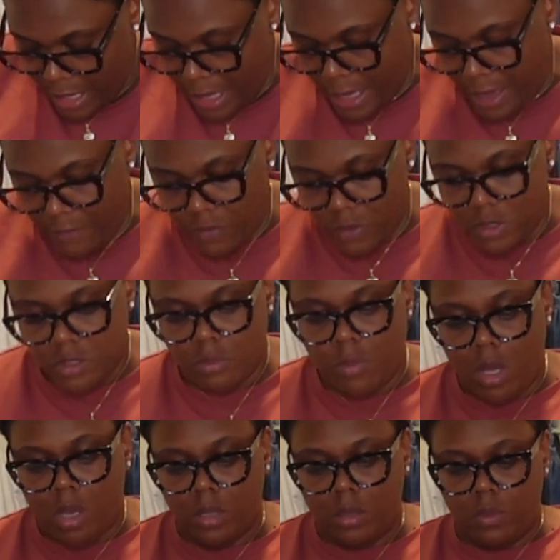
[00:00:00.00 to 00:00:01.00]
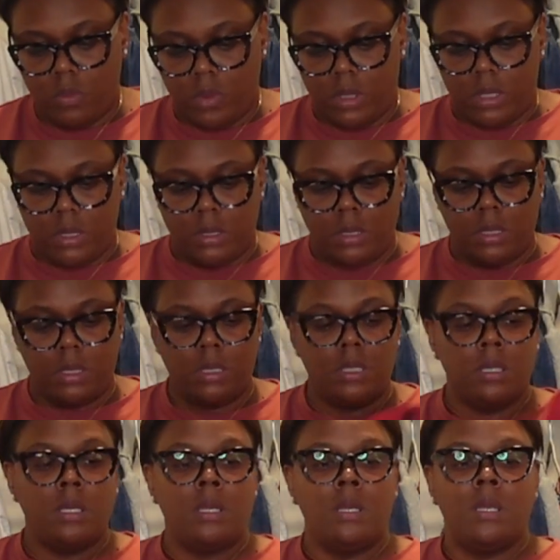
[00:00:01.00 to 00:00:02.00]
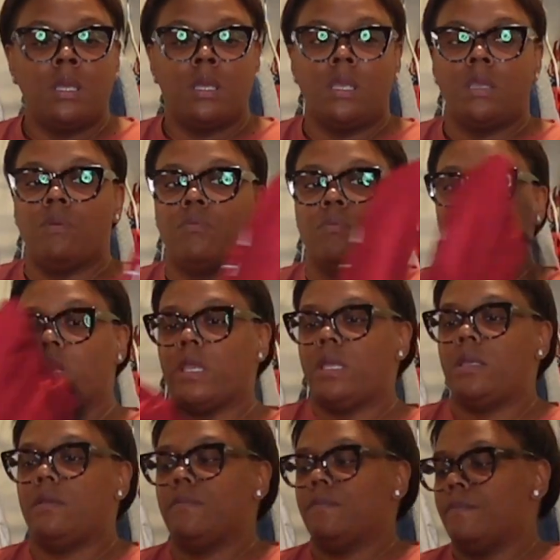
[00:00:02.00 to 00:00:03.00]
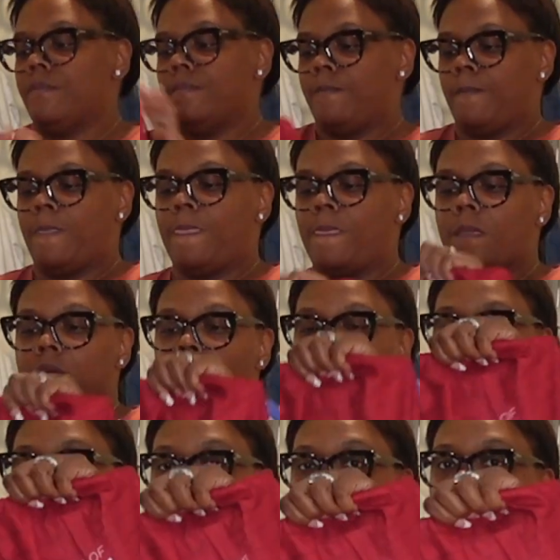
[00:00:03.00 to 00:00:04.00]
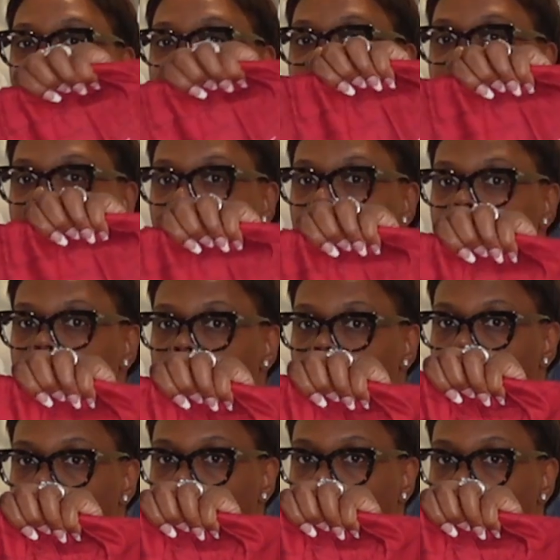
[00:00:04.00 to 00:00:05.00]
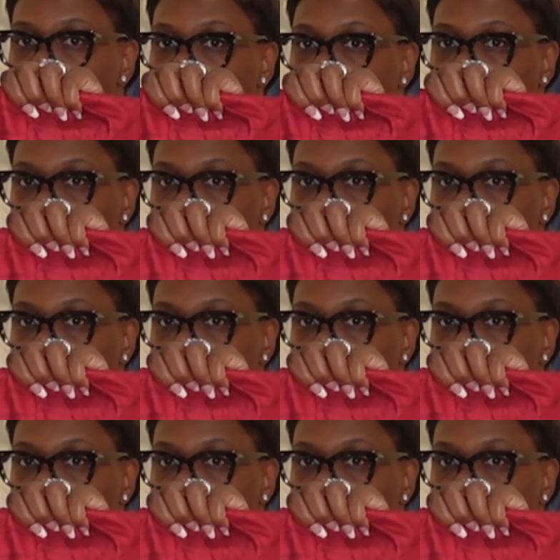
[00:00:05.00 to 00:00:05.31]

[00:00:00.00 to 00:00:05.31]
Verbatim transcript: I have a smaller one in red. So yeah